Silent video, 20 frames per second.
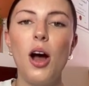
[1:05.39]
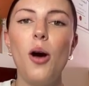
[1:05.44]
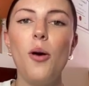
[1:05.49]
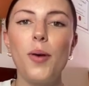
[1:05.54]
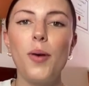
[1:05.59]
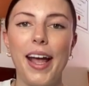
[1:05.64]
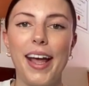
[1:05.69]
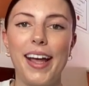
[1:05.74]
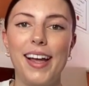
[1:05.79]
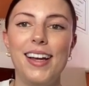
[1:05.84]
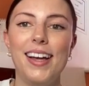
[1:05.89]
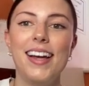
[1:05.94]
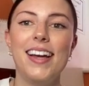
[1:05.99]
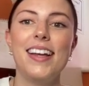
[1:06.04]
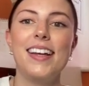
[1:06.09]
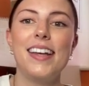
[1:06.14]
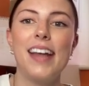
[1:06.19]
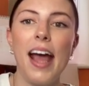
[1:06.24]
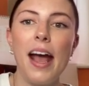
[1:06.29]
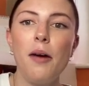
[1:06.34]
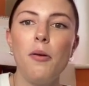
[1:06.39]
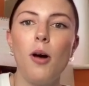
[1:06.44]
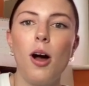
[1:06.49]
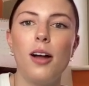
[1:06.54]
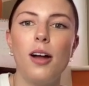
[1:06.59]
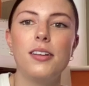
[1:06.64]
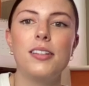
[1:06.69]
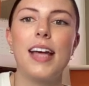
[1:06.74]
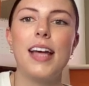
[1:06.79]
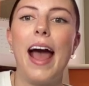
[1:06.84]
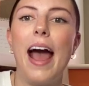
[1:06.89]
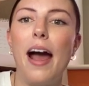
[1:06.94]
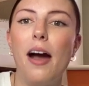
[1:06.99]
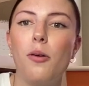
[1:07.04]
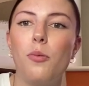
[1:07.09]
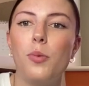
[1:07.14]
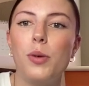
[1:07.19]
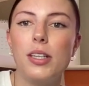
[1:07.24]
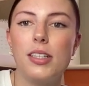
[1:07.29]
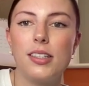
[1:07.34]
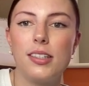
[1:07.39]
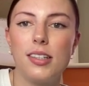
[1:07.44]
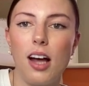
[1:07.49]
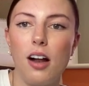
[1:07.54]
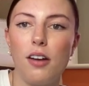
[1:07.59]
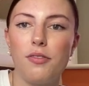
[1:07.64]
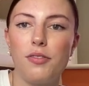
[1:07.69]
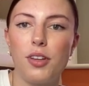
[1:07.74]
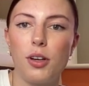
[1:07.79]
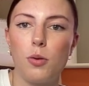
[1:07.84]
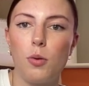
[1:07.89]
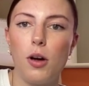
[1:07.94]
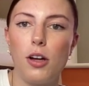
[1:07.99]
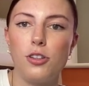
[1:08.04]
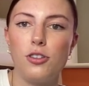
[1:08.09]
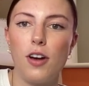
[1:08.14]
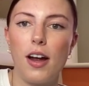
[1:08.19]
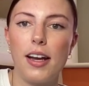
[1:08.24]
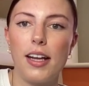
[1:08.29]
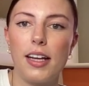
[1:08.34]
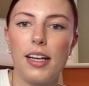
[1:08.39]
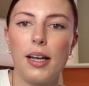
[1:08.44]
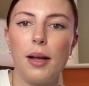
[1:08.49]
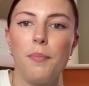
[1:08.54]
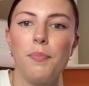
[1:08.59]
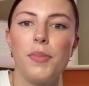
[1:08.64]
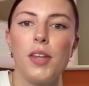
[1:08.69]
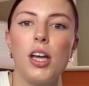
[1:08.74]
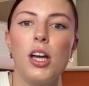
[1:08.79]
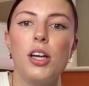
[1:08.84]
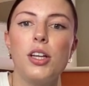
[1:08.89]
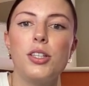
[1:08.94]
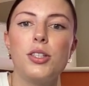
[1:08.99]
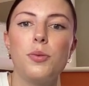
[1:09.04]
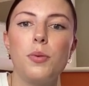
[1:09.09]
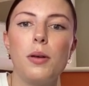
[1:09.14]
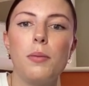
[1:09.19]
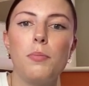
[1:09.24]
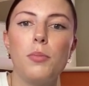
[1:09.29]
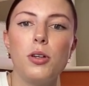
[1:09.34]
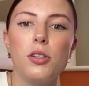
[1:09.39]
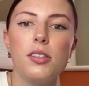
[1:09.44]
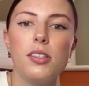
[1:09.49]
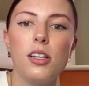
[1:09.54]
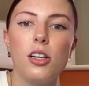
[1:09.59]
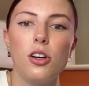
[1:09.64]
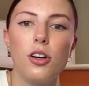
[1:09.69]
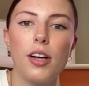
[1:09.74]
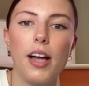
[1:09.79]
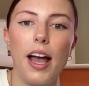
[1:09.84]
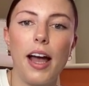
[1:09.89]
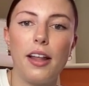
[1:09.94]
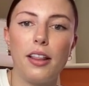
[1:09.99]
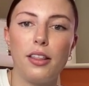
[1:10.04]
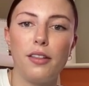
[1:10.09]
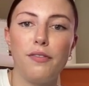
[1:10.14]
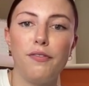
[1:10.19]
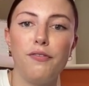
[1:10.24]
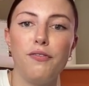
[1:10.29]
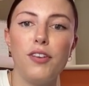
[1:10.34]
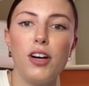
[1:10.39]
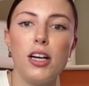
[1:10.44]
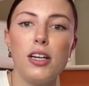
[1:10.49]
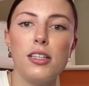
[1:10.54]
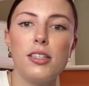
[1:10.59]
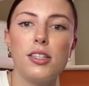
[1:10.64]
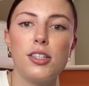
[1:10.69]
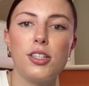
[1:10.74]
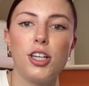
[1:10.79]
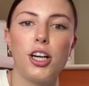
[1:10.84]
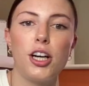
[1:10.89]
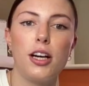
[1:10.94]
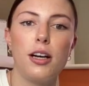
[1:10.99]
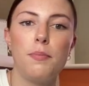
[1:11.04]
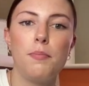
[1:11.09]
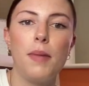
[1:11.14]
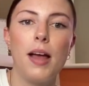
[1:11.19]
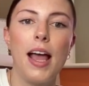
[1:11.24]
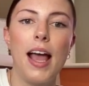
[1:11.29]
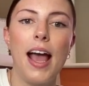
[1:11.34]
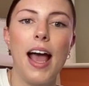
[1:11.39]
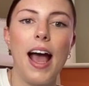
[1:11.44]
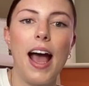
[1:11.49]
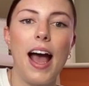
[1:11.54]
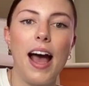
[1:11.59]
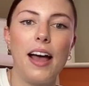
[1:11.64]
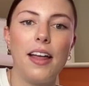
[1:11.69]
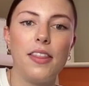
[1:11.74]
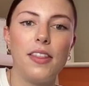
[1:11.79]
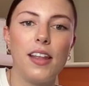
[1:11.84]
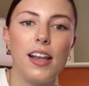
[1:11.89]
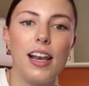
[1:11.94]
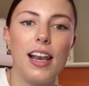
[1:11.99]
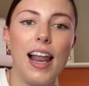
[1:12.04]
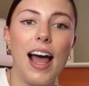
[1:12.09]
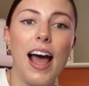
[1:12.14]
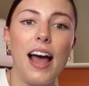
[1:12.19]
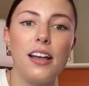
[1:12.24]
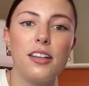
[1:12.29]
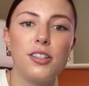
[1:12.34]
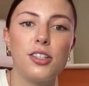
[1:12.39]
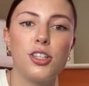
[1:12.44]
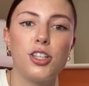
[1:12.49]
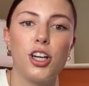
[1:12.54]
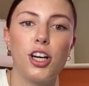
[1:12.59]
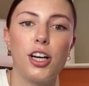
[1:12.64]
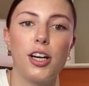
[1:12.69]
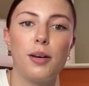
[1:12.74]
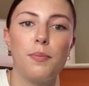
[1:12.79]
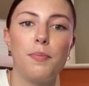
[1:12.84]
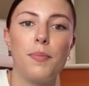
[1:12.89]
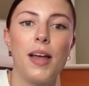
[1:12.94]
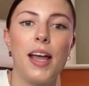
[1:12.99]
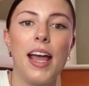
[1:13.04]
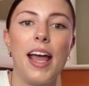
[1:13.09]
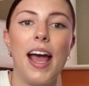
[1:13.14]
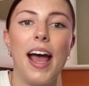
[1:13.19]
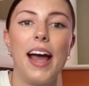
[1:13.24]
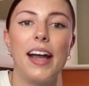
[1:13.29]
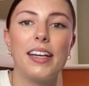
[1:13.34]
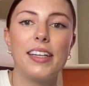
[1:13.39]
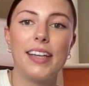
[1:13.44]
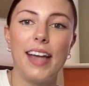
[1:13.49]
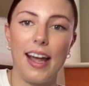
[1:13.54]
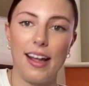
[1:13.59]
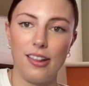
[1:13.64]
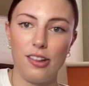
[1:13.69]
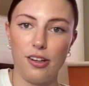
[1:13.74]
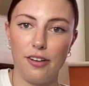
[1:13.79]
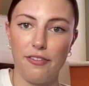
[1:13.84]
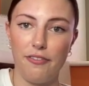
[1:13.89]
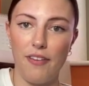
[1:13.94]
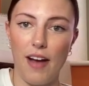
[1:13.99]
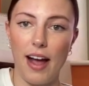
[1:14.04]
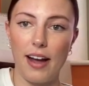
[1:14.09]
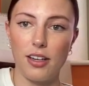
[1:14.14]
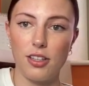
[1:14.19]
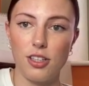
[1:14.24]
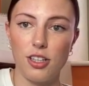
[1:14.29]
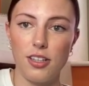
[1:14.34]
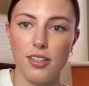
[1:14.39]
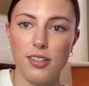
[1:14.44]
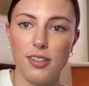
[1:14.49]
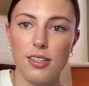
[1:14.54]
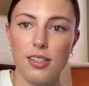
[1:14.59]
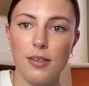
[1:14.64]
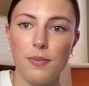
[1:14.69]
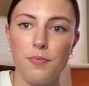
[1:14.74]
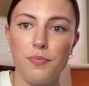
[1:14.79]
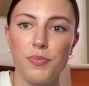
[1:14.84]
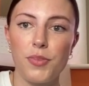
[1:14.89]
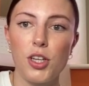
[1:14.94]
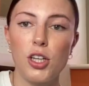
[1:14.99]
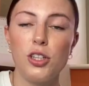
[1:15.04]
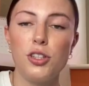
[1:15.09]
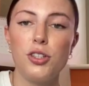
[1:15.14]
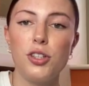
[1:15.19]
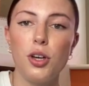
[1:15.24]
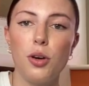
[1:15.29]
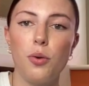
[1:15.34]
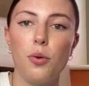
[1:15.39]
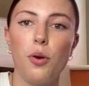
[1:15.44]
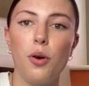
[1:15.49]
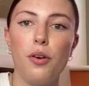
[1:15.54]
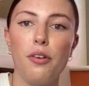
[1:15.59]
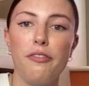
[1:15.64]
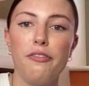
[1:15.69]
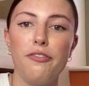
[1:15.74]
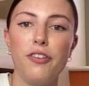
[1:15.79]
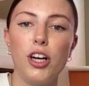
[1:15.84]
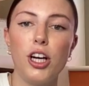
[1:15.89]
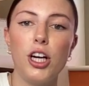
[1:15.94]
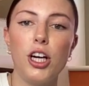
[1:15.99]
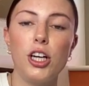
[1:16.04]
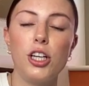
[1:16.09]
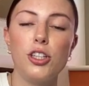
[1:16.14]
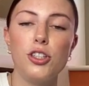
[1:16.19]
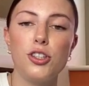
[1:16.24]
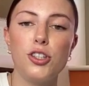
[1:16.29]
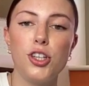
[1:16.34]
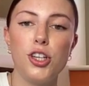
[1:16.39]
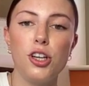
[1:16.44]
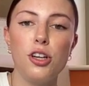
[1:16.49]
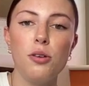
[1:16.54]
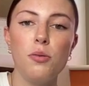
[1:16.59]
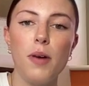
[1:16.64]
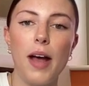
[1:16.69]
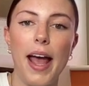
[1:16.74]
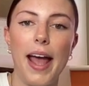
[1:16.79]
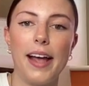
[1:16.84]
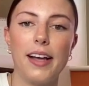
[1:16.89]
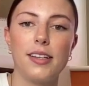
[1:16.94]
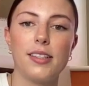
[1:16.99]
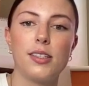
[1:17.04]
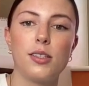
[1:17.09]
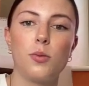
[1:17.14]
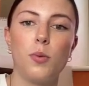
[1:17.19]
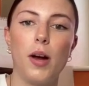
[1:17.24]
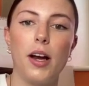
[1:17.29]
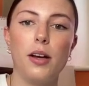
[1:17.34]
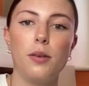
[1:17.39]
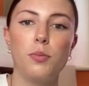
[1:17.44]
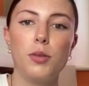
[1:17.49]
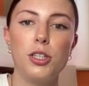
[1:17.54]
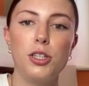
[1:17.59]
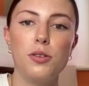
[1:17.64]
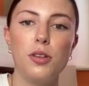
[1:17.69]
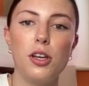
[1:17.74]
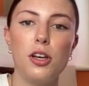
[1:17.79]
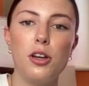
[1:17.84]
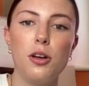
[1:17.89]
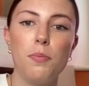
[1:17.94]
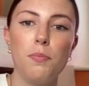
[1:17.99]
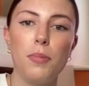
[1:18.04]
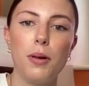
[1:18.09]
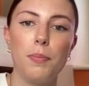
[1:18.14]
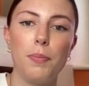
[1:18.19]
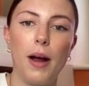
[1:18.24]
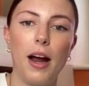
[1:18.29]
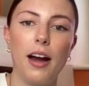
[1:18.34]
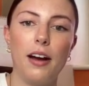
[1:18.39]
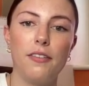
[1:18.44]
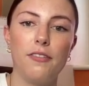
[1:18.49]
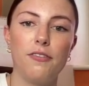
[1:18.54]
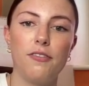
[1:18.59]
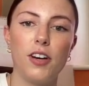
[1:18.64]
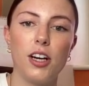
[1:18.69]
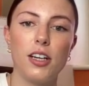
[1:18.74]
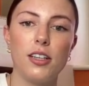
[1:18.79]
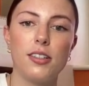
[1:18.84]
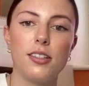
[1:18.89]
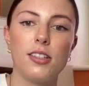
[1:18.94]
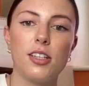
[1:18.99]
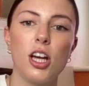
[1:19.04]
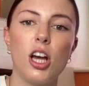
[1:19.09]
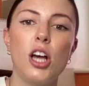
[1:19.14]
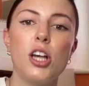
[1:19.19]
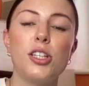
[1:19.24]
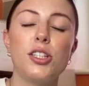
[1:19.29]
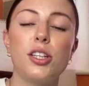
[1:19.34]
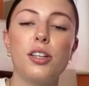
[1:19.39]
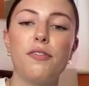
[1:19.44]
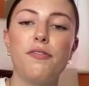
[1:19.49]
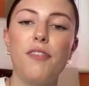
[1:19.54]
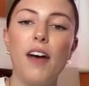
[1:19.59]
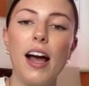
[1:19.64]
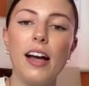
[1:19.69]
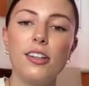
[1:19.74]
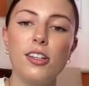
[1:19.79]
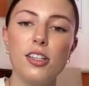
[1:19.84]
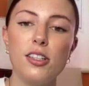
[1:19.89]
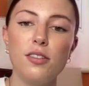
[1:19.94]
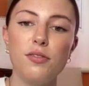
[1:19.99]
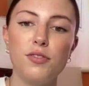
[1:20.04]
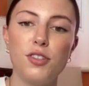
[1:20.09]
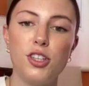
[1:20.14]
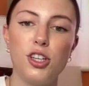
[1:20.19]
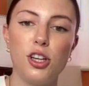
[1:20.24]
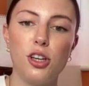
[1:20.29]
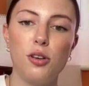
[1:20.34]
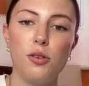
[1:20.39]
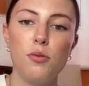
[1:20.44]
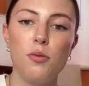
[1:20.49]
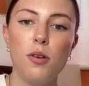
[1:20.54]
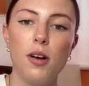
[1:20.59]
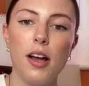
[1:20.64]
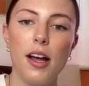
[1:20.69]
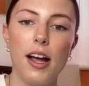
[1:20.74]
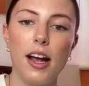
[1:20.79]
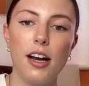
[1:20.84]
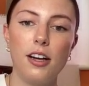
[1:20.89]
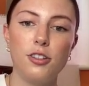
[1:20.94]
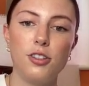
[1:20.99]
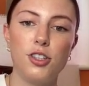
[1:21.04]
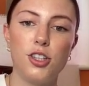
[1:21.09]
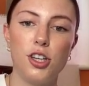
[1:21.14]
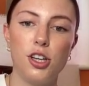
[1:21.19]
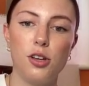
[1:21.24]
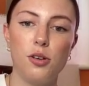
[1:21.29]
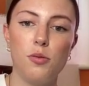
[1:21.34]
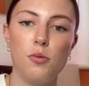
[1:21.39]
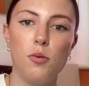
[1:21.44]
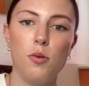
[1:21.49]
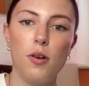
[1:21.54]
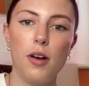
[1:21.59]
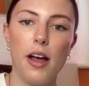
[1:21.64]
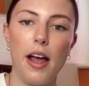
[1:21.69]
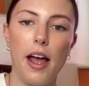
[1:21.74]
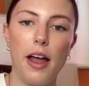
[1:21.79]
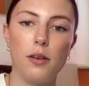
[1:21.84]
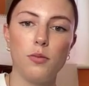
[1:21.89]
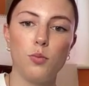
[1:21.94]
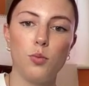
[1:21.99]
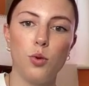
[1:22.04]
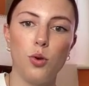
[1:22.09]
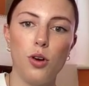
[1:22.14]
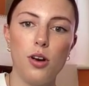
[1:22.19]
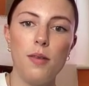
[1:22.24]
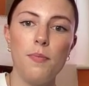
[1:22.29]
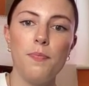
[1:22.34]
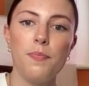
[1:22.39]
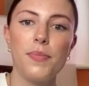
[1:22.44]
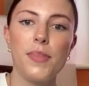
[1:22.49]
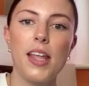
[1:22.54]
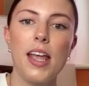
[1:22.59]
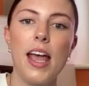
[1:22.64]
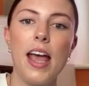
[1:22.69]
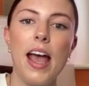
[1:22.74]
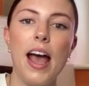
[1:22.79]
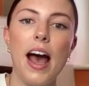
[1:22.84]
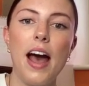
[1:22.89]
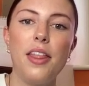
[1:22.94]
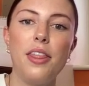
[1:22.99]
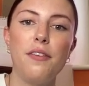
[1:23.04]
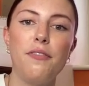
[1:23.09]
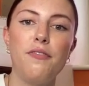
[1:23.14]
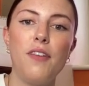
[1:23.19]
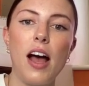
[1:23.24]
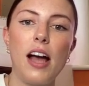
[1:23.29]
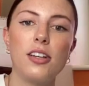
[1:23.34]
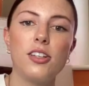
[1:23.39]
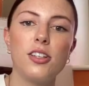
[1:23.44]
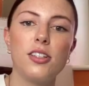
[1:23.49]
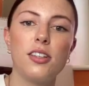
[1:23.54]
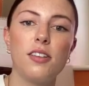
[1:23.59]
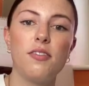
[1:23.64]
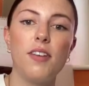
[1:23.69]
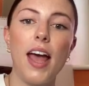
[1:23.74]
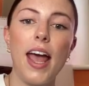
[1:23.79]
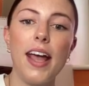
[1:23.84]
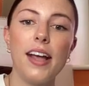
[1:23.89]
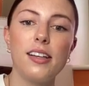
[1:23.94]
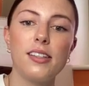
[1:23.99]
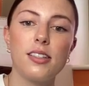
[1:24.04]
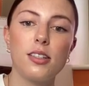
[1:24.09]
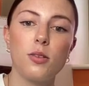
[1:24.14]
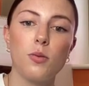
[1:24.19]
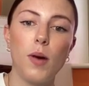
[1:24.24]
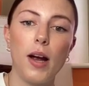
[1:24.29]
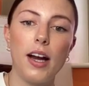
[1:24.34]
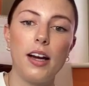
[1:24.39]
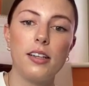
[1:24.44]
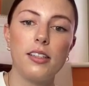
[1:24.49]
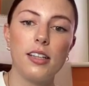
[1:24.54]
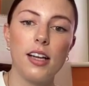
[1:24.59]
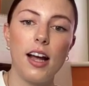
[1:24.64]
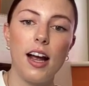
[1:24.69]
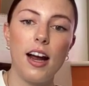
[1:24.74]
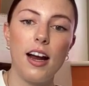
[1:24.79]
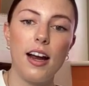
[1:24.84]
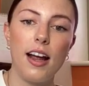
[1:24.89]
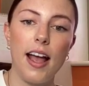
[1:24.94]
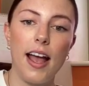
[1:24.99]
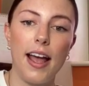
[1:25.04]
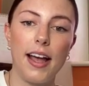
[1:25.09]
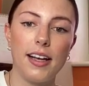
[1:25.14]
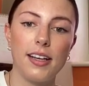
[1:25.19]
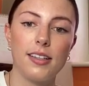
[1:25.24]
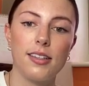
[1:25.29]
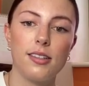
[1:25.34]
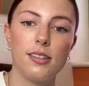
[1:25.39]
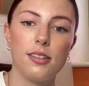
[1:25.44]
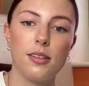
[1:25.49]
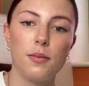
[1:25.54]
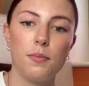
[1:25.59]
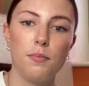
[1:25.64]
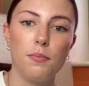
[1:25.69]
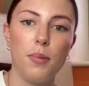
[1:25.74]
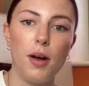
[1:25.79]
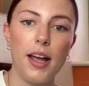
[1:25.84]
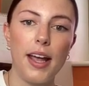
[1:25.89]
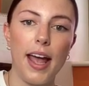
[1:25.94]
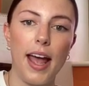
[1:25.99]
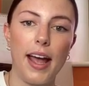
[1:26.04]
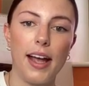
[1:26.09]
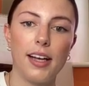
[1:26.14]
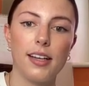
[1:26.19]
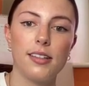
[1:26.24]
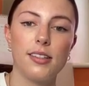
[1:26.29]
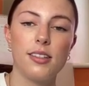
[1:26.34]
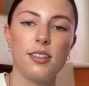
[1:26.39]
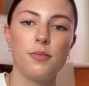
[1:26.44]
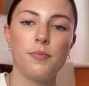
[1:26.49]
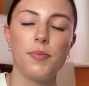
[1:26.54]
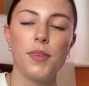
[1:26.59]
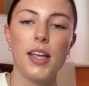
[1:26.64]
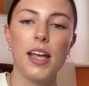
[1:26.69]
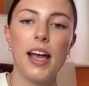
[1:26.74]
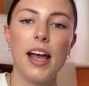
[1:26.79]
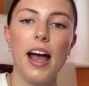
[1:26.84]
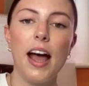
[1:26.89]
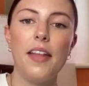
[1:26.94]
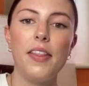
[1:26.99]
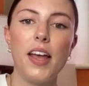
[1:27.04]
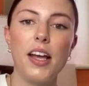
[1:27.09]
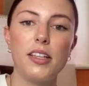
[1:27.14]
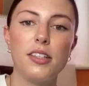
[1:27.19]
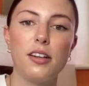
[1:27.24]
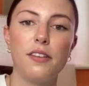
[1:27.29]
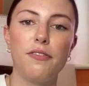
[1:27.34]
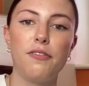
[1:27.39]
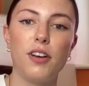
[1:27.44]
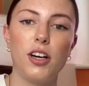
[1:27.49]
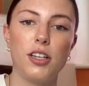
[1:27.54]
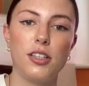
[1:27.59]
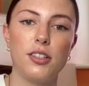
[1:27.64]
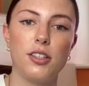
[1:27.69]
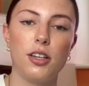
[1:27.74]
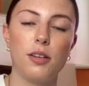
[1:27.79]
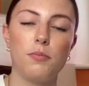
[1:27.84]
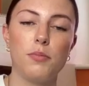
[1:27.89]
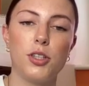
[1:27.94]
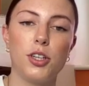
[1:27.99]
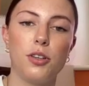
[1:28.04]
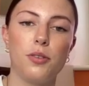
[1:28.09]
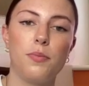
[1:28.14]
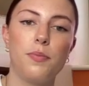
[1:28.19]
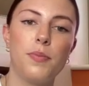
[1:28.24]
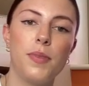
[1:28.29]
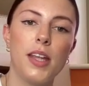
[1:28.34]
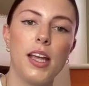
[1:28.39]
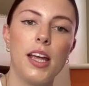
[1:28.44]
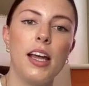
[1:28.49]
Okay, now on to how we solve the quadratic. So we must look at the first term and the last term and get their factors. So for 2x squared, we do the number part first. So the factors of 2 are 2 and 1, and the factors of x squared are x by x. And that's our first term done.